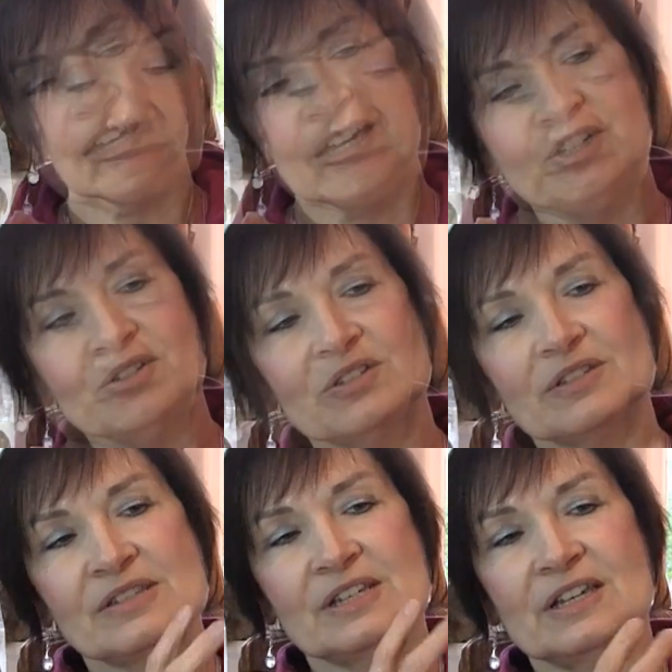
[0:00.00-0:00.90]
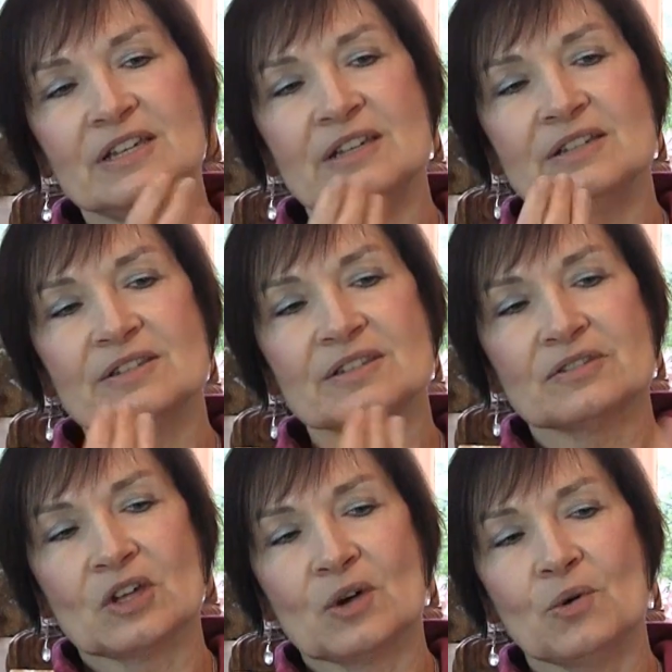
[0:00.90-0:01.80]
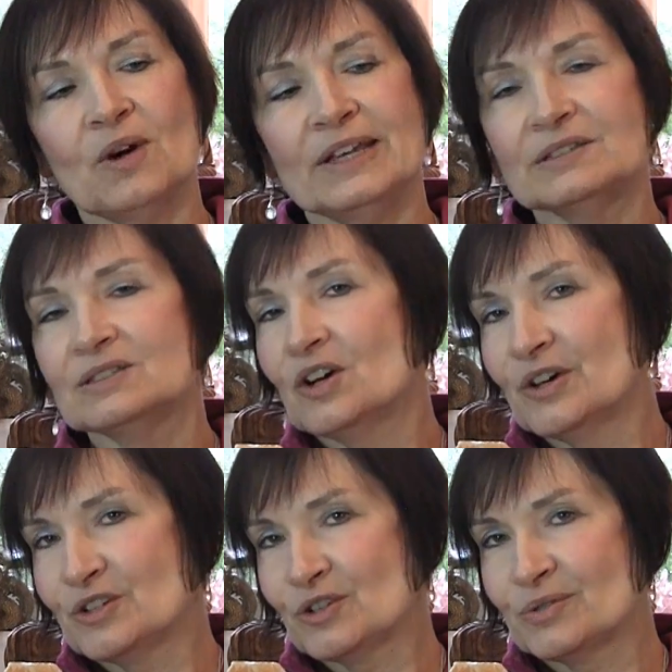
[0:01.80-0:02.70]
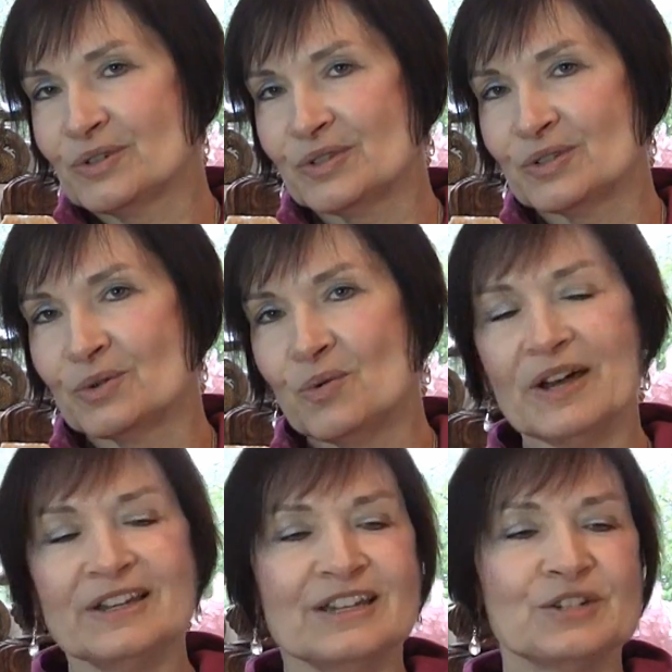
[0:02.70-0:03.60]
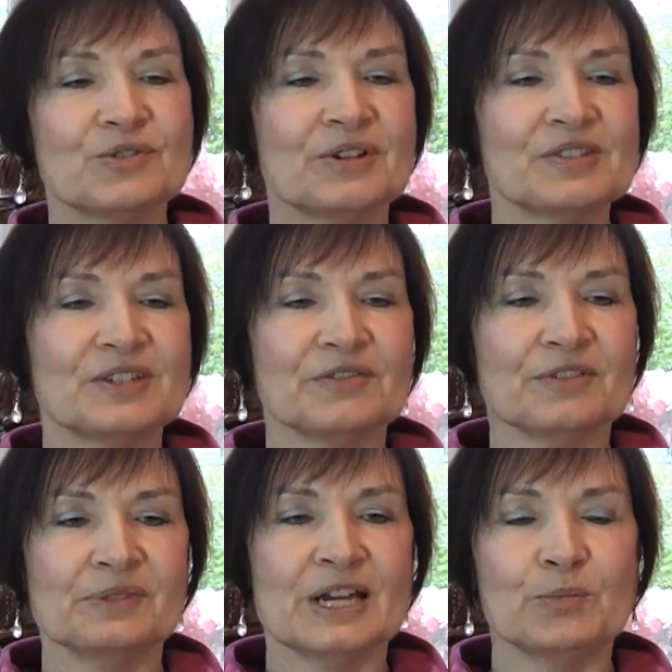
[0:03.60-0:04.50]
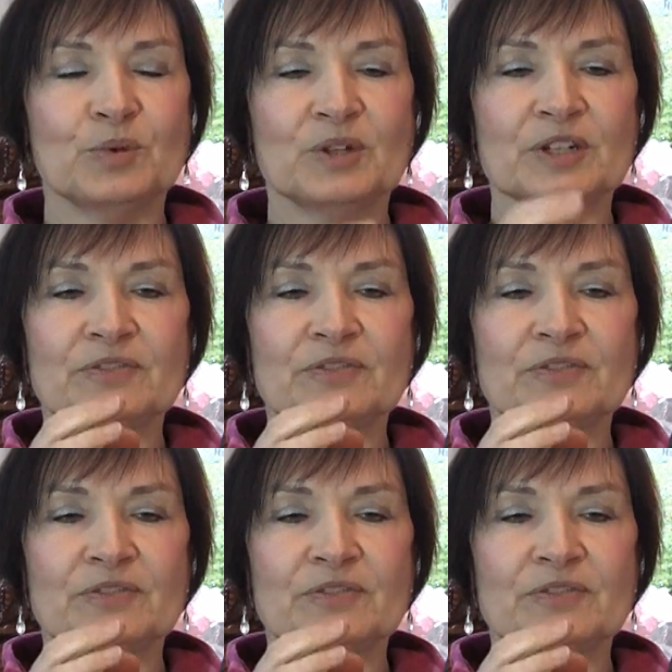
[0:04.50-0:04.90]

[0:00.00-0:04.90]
And you can see it's quite a large crystal, quite interesting from that point